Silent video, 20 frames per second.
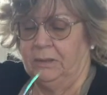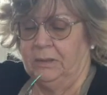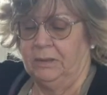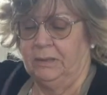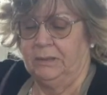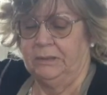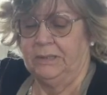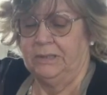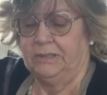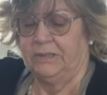
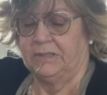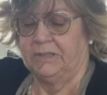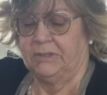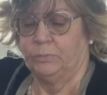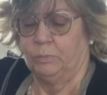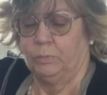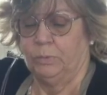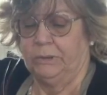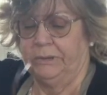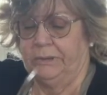At least
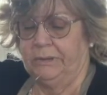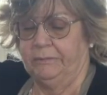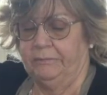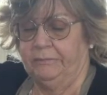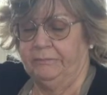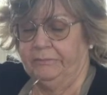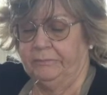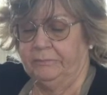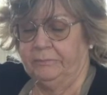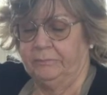one
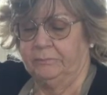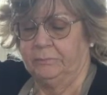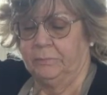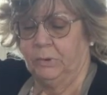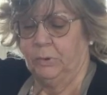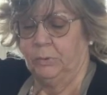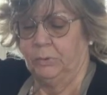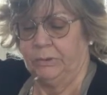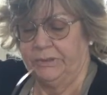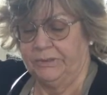of
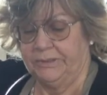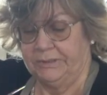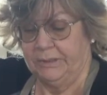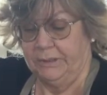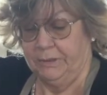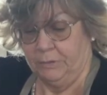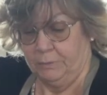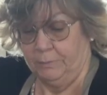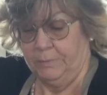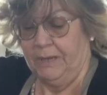Hula's
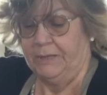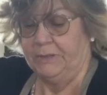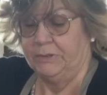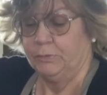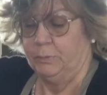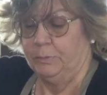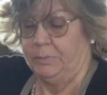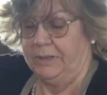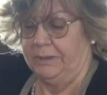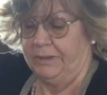litter mates
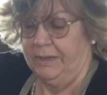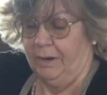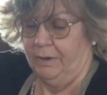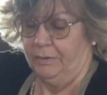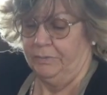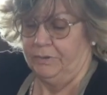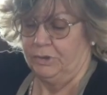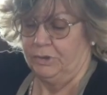will be there at the